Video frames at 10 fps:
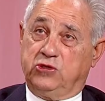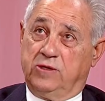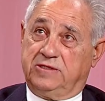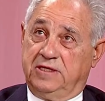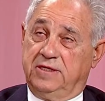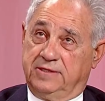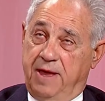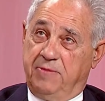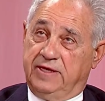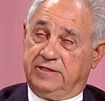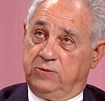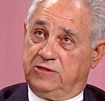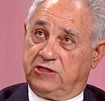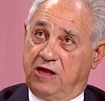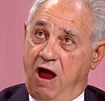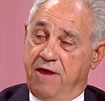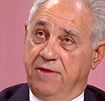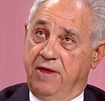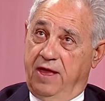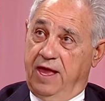short seated, that means it would start
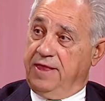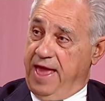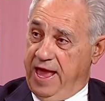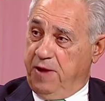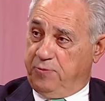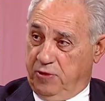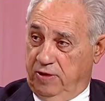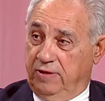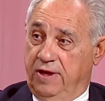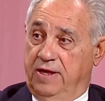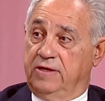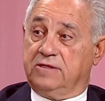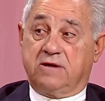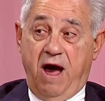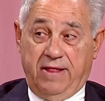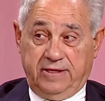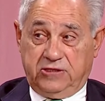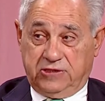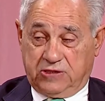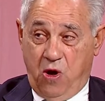in April.
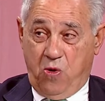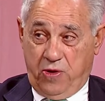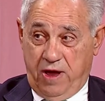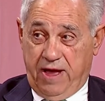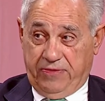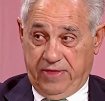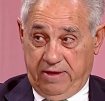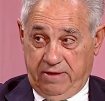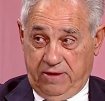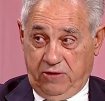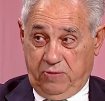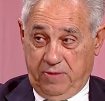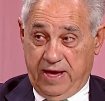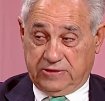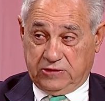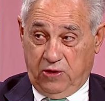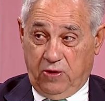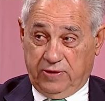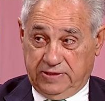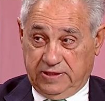College is going on. The, UMass
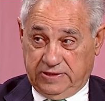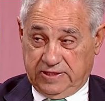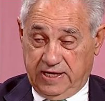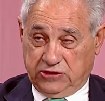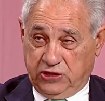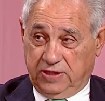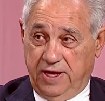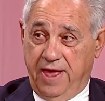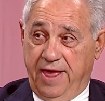Lowell is in session. You have to be very